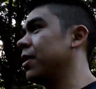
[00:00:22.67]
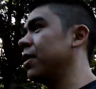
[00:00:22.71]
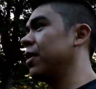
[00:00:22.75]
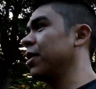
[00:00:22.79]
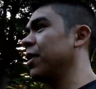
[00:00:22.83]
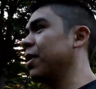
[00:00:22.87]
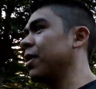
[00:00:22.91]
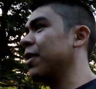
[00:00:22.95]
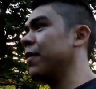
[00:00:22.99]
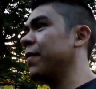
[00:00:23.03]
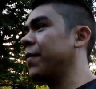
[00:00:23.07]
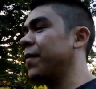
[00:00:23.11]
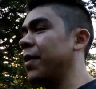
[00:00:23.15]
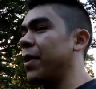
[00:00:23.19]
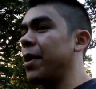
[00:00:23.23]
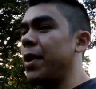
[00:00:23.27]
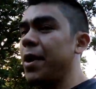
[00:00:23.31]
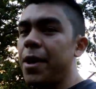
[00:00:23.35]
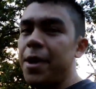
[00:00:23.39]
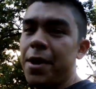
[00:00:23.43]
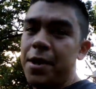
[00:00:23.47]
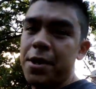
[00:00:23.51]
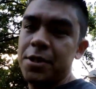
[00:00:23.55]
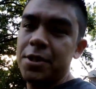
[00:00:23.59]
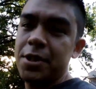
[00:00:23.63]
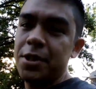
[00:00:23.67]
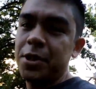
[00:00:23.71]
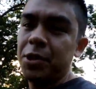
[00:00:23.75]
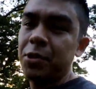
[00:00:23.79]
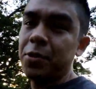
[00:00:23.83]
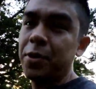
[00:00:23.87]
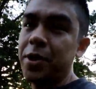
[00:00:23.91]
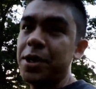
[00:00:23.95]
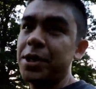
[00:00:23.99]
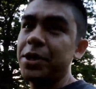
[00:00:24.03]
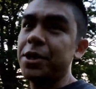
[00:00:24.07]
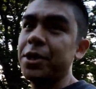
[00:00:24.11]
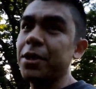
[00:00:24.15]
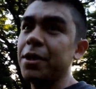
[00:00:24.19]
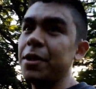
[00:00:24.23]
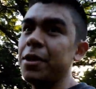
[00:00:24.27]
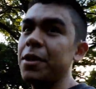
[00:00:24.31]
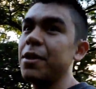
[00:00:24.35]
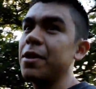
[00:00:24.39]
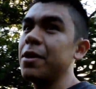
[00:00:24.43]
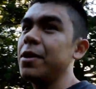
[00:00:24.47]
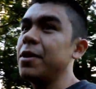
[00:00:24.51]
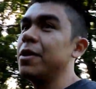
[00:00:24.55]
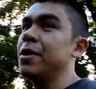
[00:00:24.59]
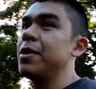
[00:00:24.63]
love-hate situation.
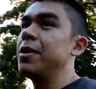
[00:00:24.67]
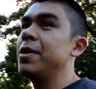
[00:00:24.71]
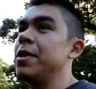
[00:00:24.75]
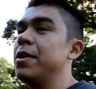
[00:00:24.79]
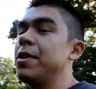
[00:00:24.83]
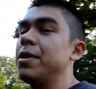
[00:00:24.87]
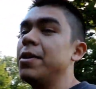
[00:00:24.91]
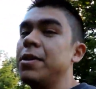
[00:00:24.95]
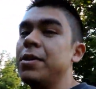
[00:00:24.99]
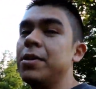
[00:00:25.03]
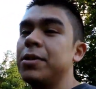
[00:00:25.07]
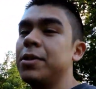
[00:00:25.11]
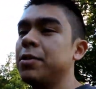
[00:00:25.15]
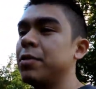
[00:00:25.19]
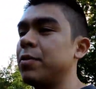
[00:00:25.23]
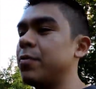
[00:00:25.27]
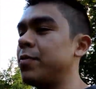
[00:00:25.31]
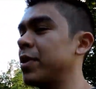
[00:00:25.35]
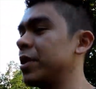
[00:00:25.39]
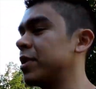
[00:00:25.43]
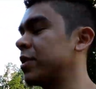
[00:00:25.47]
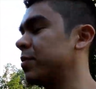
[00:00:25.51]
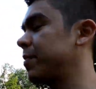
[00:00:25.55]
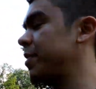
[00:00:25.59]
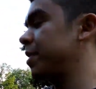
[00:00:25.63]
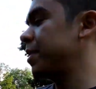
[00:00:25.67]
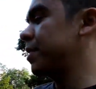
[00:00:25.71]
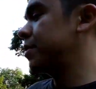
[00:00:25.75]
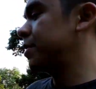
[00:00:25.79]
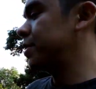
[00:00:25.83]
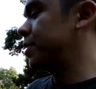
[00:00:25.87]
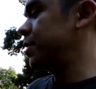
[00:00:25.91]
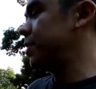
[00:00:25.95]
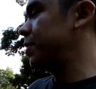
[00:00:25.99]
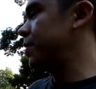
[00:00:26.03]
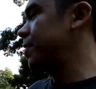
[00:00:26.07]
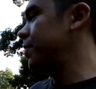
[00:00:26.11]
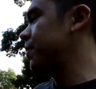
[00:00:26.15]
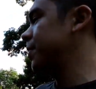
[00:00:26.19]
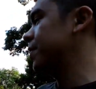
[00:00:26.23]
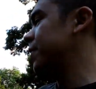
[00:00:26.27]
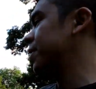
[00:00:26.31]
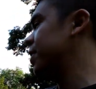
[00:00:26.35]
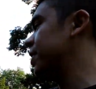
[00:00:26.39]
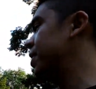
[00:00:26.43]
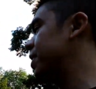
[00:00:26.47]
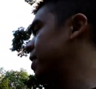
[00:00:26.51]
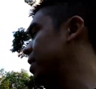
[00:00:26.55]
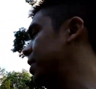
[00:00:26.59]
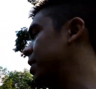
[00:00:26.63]
So it brings me to
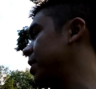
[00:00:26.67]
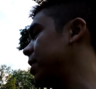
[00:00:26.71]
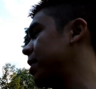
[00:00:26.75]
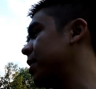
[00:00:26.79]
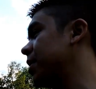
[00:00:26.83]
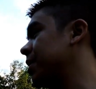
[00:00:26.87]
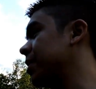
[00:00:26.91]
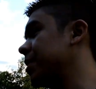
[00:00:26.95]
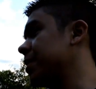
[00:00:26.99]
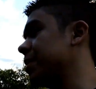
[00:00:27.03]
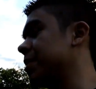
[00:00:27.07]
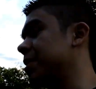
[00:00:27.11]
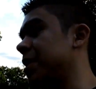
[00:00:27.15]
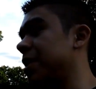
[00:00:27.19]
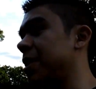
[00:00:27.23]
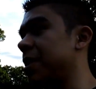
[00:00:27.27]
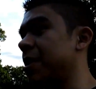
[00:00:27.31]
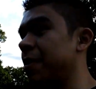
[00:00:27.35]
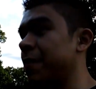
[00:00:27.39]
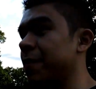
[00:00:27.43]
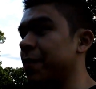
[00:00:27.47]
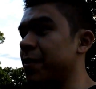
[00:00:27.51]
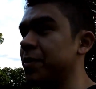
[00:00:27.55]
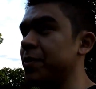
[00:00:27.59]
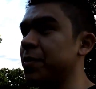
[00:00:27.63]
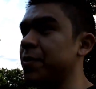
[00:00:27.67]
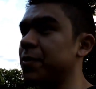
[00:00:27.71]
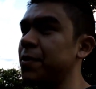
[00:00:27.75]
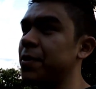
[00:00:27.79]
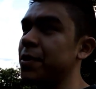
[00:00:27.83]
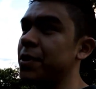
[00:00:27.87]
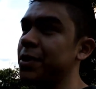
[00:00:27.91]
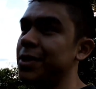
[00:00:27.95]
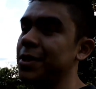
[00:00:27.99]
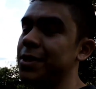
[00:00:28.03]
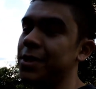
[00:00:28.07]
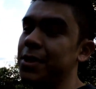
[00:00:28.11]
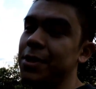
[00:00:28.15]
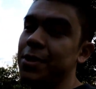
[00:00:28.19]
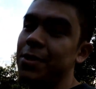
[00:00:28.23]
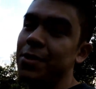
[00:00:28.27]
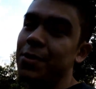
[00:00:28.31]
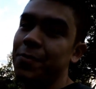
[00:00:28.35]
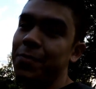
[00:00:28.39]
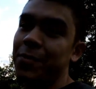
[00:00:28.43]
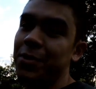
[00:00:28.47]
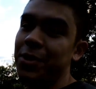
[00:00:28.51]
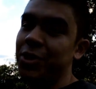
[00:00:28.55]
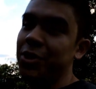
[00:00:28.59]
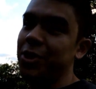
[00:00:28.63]
the design of the doors,
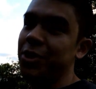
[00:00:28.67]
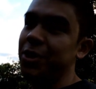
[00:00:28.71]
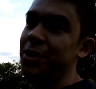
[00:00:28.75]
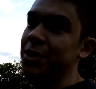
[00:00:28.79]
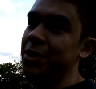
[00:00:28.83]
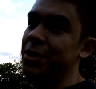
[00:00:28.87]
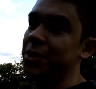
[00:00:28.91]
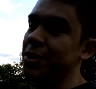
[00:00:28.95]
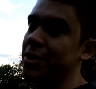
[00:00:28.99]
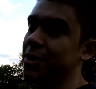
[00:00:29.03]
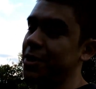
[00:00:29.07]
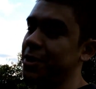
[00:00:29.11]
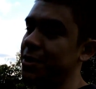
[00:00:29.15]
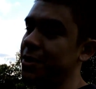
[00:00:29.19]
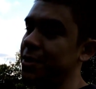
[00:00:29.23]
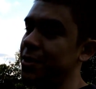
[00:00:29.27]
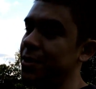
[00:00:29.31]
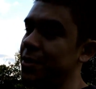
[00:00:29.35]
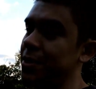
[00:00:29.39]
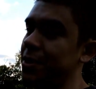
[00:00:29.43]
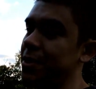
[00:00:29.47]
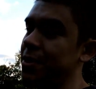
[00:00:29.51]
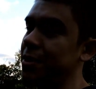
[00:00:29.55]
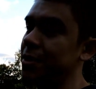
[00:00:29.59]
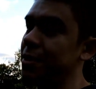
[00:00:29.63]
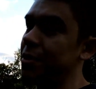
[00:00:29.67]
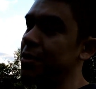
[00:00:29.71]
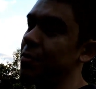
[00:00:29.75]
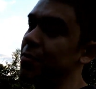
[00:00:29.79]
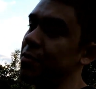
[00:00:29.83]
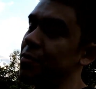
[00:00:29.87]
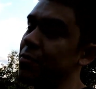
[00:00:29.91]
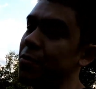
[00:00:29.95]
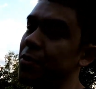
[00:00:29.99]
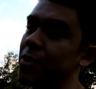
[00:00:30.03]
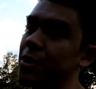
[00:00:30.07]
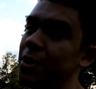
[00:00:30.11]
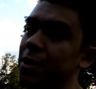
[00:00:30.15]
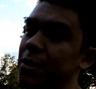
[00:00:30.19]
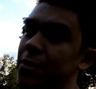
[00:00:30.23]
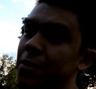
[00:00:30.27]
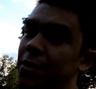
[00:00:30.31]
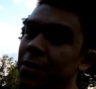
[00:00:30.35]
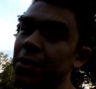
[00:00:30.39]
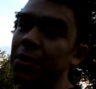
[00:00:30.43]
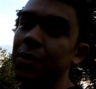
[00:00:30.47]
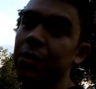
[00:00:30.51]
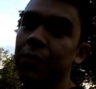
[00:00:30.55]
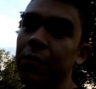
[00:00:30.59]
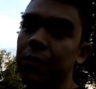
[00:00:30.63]
which is number one,
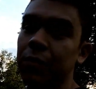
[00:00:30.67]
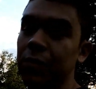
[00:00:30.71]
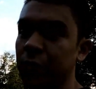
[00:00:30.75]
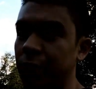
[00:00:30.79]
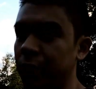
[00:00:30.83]
the